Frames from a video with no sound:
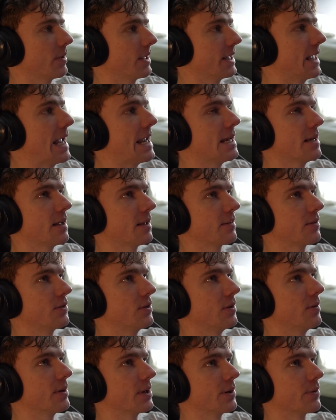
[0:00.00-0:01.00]
already gain that
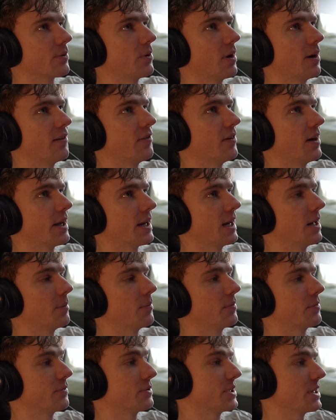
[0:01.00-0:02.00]
during your qualifying
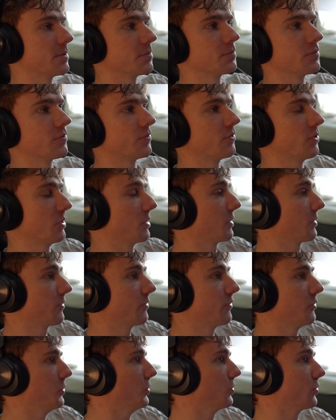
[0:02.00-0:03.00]
lap. Same for
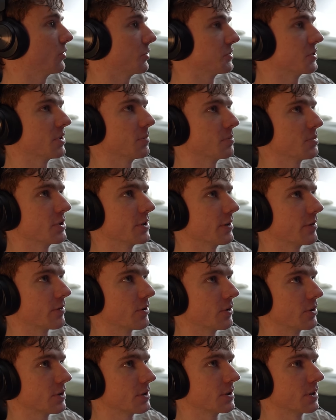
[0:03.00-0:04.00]
fuel consumption, of
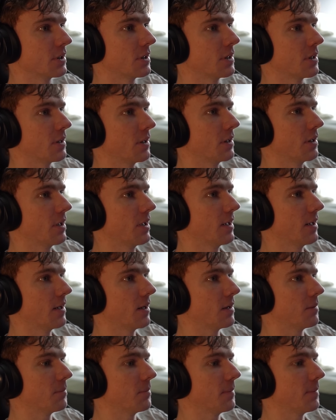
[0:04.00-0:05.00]
course.
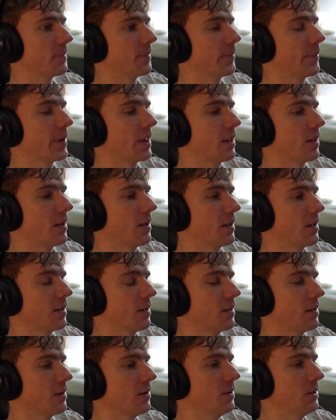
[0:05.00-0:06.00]
Um,
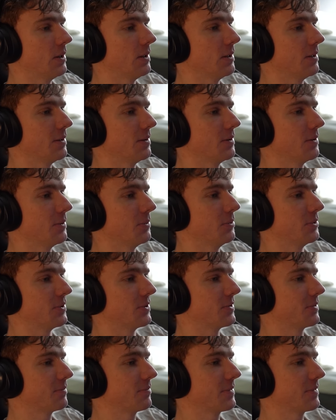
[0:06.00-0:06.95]
you you would